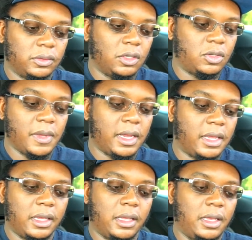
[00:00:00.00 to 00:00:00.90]
Assuming I
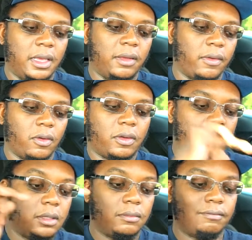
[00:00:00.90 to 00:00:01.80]
can, yeah, there we go.
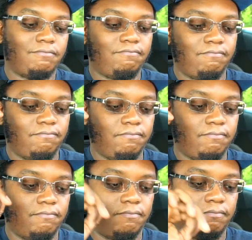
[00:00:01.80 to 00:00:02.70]
Cut.
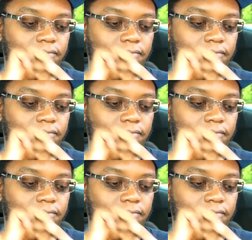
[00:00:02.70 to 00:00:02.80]
Mm.